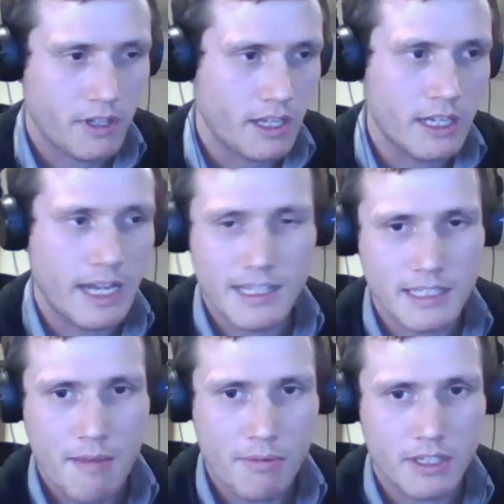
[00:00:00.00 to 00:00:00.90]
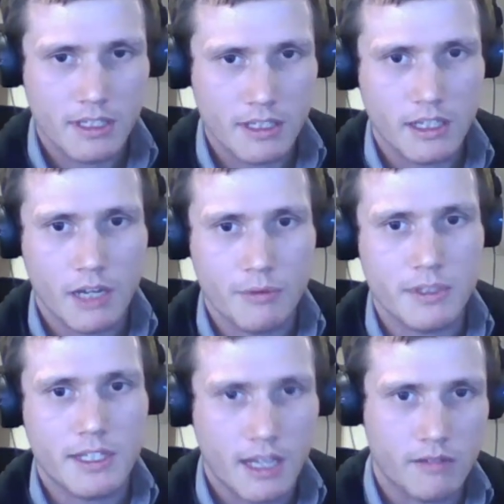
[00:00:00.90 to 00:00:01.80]
it had to happen in that I
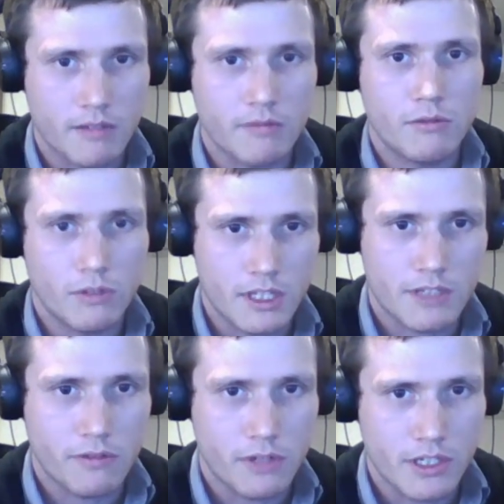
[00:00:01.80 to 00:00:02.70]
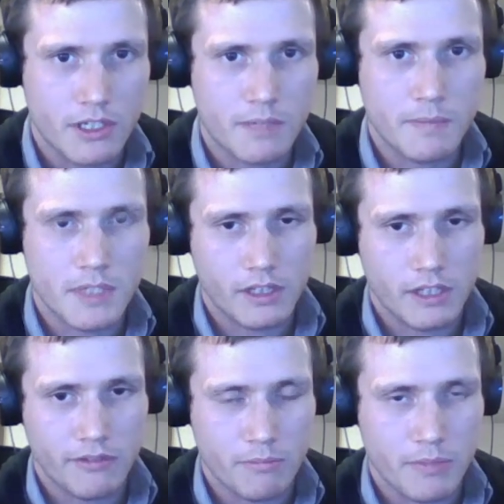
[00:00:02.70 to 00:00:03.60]
was getting all this footage
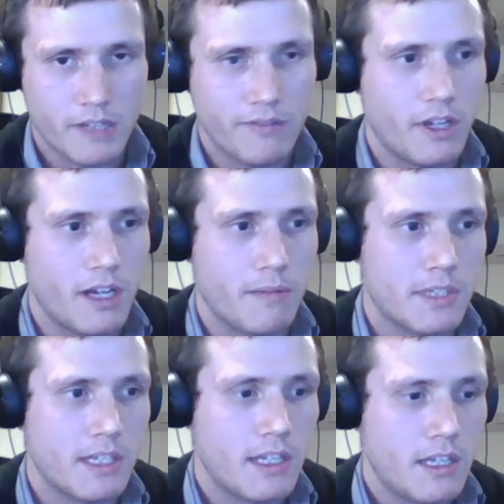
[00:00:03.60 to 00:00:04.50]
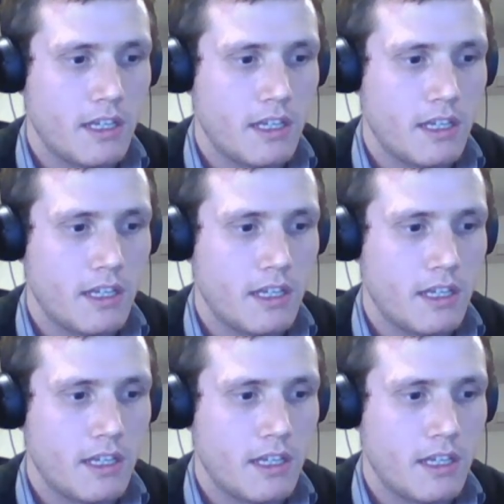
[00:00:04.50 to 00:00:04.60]
specifically from pig farms,